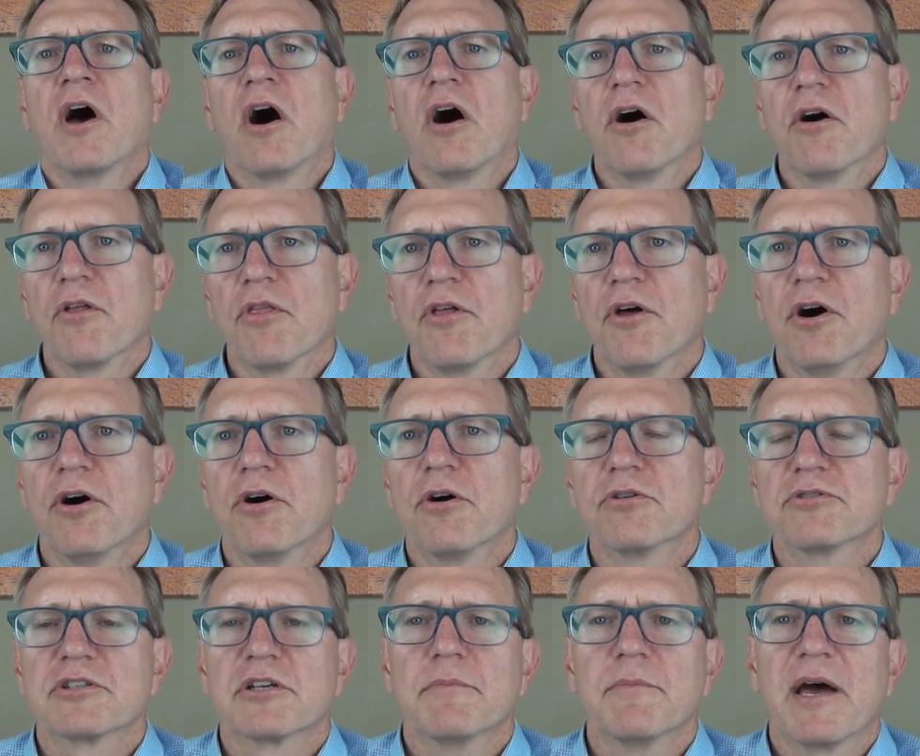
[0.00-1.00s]

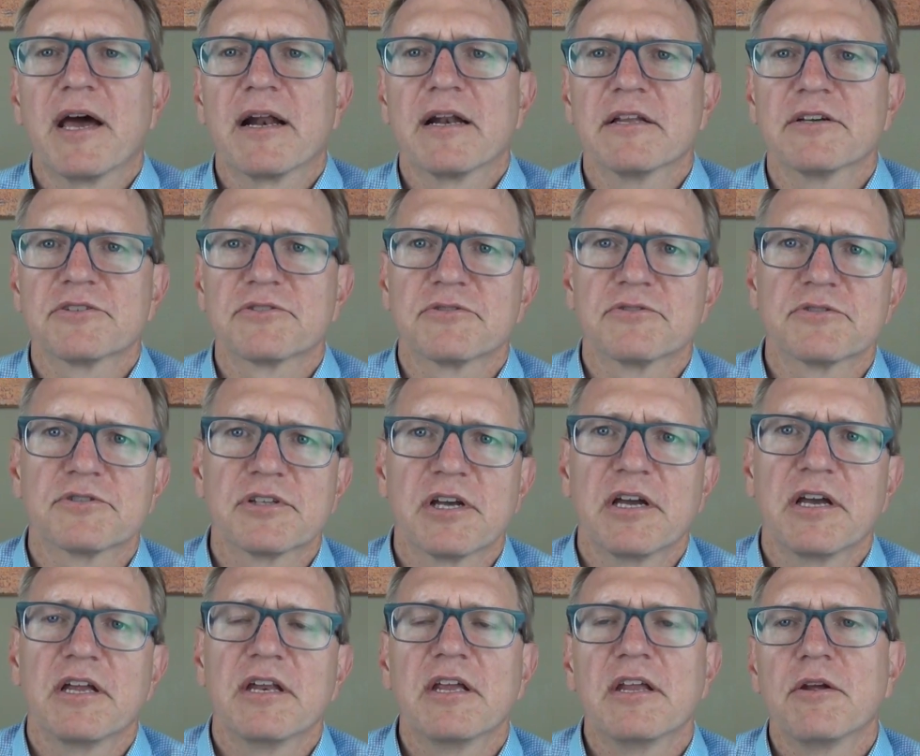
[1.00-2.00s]
although some analysts are
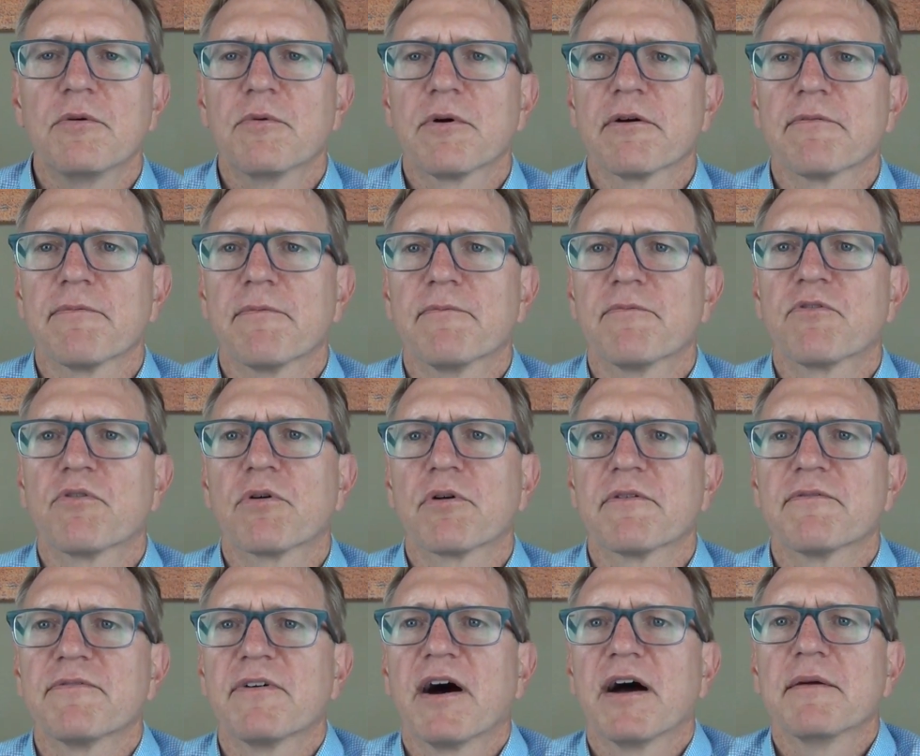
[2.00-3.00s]
saying anywhere from 4
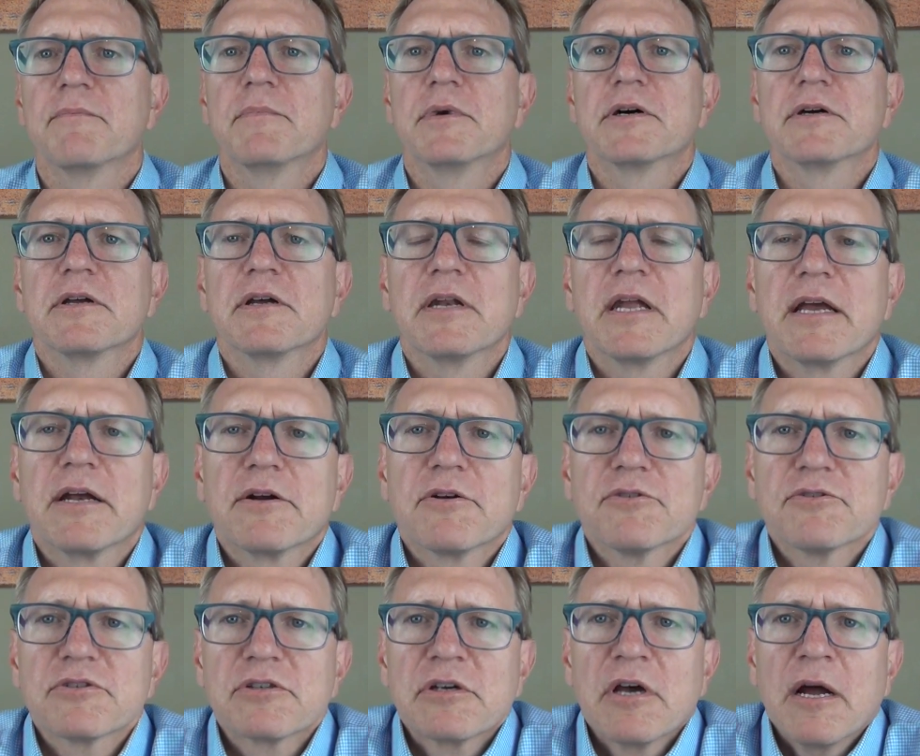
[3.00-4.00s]
to 5 million
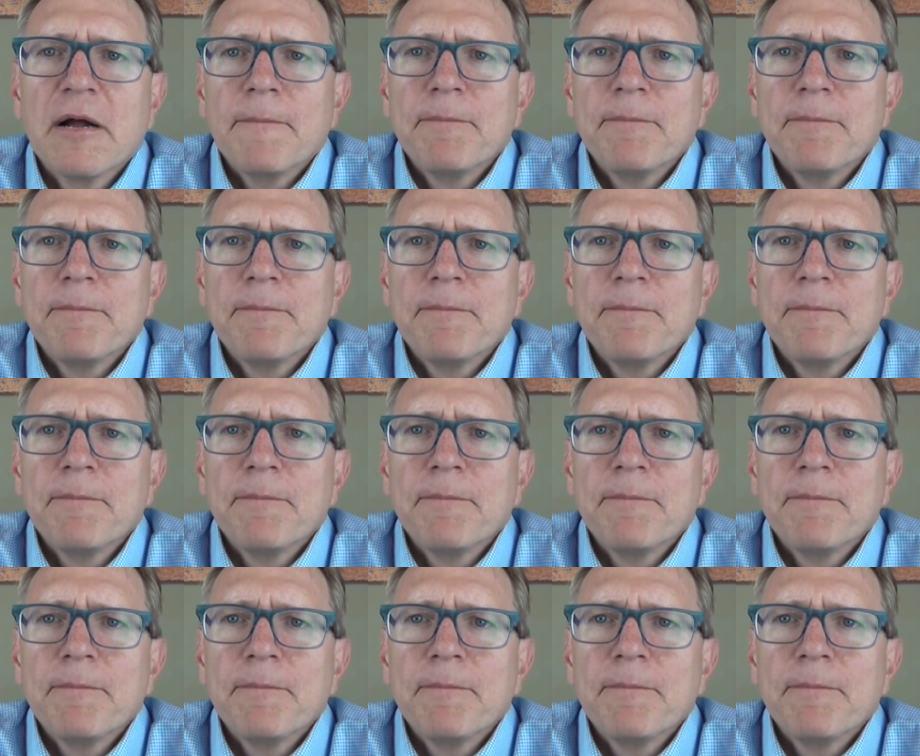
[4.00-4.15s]
acres